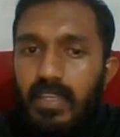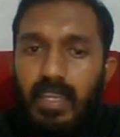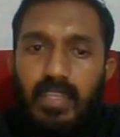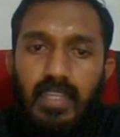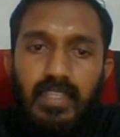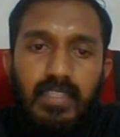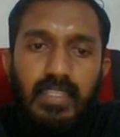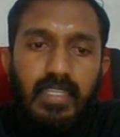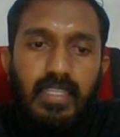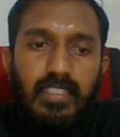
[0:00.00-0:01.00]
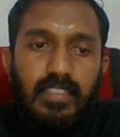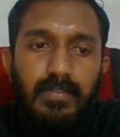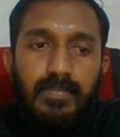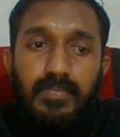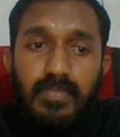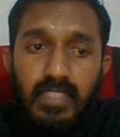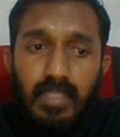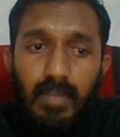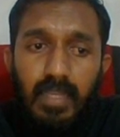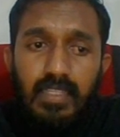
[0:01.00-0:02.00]
And the other thing is,
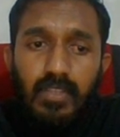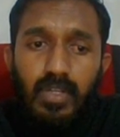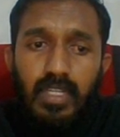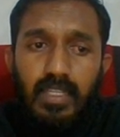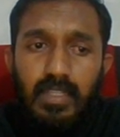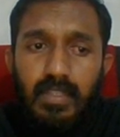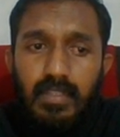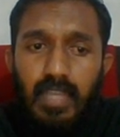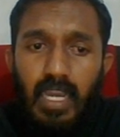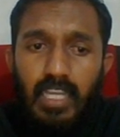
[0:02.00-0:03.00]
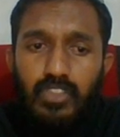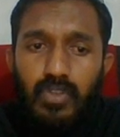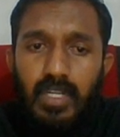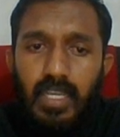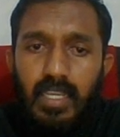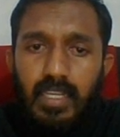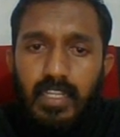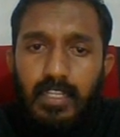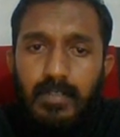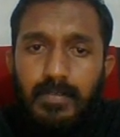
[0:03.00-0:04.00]
black put a dark square
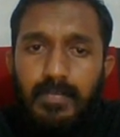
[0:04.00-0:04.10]
diagonal